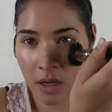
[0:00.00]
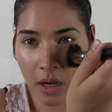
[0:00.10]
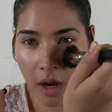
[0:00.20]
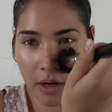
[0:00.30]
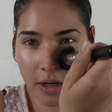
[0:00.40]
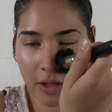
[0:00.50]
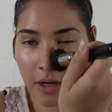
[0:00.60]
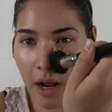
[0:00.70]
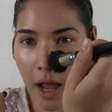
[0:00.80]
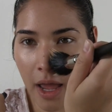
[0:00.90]
underneath
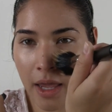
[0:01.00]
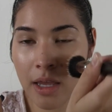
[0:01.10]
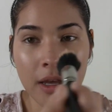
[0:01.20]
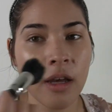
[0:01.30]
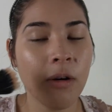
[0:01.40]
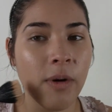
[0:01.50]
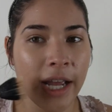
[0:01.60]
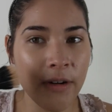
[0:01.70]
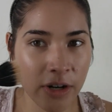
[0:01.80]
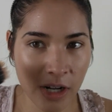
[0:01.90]
your eye. When
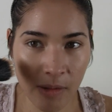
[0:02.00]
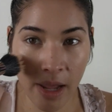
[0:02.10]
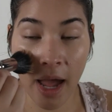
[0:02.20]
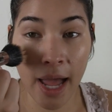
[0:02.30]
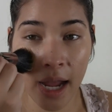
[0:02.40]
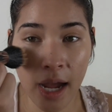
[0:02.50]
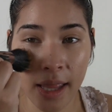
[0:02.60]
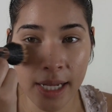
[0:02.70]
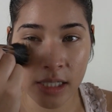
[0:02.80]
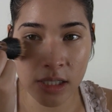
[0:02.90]
I go underneath my eye, I
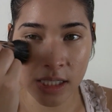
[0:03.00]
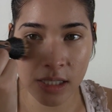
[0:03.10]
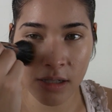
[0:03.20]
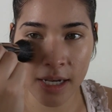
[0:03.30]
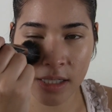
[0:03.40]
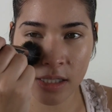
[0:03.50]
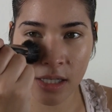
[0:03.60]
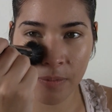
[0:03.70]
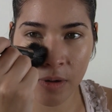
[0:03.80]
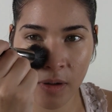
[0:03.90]
like to just kind of
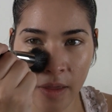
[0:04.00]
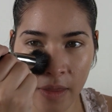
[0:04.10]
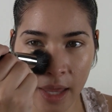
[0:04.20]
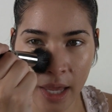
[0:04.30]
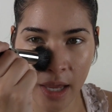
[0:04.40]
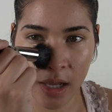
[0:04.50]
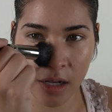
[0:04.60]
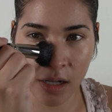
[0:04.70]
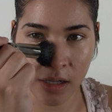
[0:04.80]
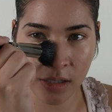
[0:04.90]
stipple and
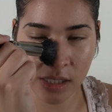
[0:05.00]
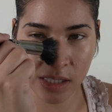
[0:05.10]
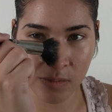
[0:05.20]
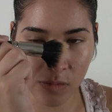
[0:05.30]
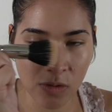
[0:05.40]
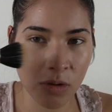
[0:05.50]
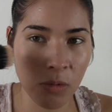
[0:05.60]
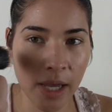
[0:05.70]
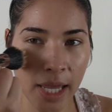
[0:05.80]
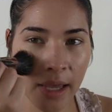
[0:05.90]
then smooth
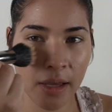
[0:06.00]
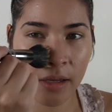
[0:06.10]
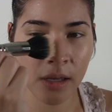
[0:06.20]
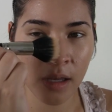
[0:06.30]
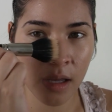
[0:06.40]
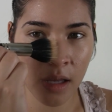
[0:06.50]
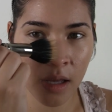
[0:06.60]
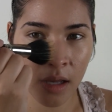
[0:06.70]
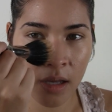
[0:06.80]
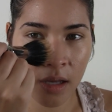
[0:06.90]
away.
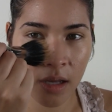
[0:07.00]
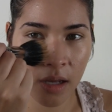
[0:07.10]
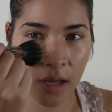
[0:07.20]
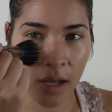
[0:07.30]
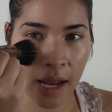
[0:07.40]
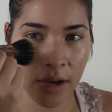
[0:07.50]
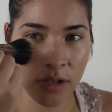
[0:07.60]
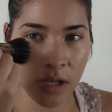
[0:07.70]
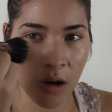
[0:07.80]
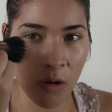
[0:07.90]
And I
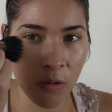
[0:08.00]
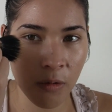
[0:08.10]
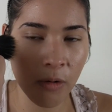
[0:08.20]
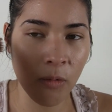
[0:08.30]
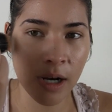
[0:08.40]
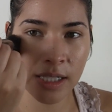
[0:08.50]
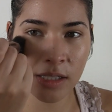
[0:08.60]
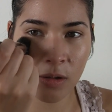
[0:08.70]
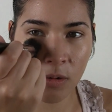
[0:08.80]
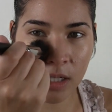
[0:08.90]
usually go once
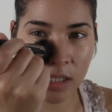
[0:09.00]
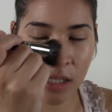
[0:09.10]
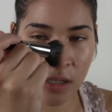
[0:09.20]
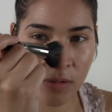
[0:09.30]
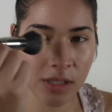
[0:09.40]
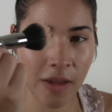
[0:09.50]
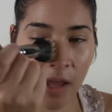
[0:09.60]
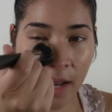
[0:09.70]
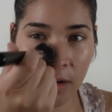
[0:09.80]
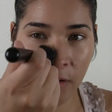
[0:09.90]
towards the nose, and
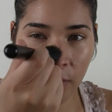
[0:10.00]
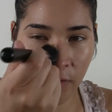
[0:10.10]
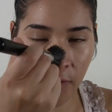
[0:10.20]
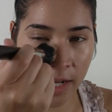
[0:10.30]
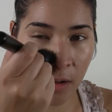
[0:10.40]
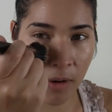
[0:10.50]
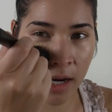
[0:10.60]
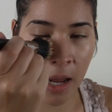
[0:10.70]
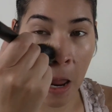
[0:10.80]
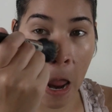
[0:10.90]
then I do the final
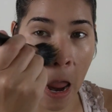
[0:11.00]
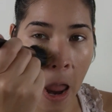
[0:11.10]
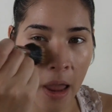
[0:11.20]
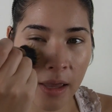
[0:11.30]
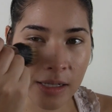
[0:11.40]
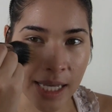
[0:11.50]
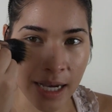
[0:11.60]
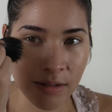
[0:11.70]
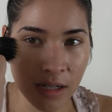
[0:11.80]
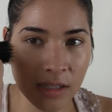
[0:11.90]
one is
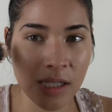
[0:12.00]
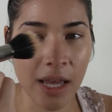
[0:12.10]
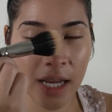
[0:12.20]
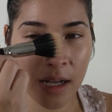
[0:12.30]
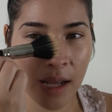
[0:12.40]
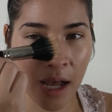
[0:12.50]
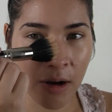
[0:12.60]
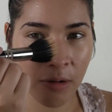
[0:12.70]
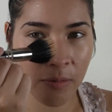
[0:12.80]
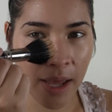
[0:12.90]
outside,
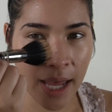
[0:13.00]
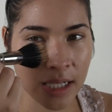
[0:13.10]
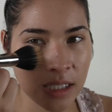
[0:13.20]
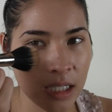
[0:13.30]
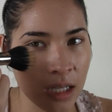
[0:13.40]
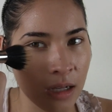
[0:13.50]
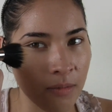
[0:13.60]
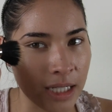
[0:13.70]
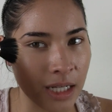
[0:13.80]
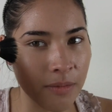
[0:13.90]
out past
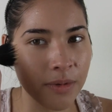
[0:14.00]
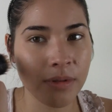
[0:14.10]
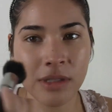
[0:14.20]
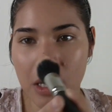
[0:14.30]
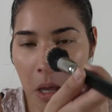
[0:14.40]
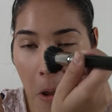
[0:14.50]
my temples.